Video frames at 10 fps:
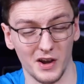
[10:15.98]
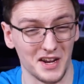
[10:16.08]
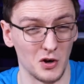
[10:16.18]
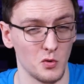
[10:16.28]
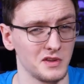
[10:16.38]
what I
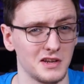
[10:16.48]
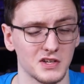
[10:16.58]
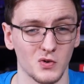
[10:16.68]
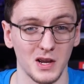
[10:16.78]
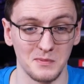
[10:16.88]
can only
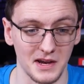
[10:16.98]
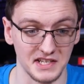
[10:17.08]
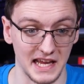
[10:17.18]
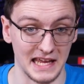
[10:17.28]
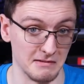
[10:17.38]
describe
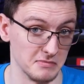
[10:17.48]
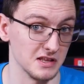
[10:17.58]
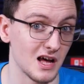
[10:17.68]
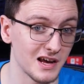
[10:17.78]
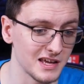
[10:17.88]
as a
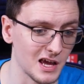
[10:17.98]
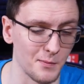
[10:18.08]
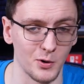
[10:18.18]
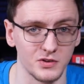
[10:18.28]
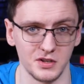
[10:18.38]
lie
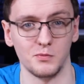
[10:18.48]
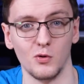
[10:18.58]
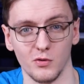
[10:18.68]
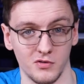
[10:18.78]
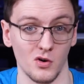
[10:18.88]
about
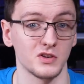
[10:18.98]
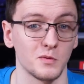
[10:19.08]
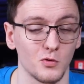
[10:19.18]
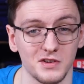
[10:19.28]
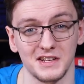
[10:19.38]
support not
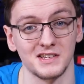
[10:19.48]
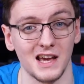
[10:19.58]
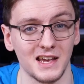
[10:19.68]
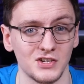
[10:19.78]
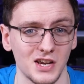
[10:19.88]
supporting
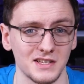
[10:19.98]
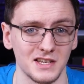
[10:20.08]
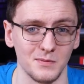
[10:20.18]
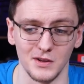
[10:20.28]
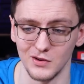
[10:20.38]
second gen
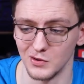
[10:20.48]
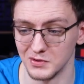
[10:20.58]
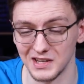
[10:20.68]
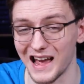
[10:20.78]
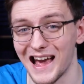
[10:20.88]

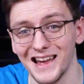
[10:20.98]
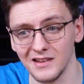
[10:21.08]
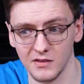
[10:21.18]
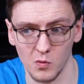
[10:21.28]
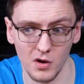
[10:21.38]
CPUs
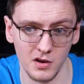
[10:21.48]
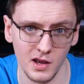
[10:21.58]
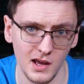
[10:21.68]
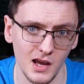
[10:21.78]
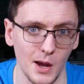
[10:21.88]
and the one
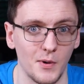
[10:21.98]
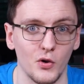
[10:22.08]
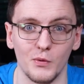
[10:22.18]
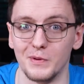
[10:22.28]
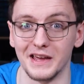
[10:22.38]
about
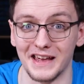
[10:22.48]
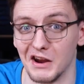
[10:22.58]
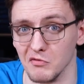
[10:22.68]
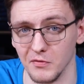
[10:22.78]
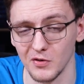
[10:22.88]
it being
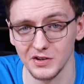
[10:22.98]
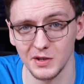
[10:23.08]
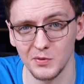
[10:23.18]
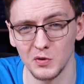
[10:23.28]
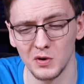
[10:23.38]

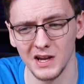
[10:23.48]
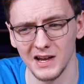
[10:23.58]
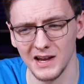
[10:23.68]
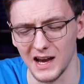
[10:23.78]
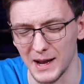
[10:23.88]
irreversible,
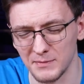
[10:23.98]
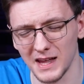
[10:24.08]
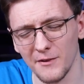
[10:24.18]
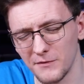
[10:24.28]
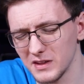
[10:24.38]
I'm
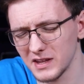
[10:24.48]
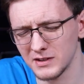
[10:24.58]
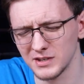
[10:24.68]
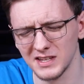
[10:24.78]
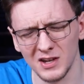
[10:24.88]
left
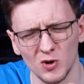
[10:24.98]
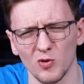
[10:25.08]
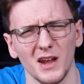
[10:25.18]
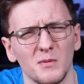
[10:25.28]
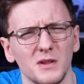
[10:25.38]
feeling just
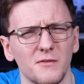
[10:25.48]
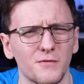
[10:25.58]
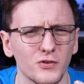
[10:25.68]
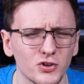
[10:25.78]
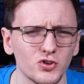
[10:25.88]
incredibly
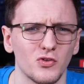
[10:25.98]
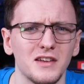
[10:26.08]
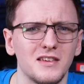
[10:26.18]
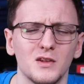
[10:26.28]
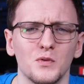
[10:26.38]

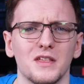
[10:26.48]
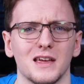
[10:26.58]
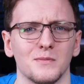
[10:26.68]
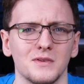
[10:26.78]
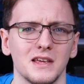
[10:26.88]
frustrated with
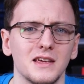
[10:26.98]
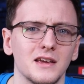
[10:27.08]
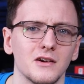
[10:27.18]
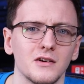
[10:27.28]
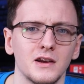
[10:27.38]
AMD
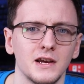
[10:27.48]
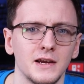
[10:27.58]
here.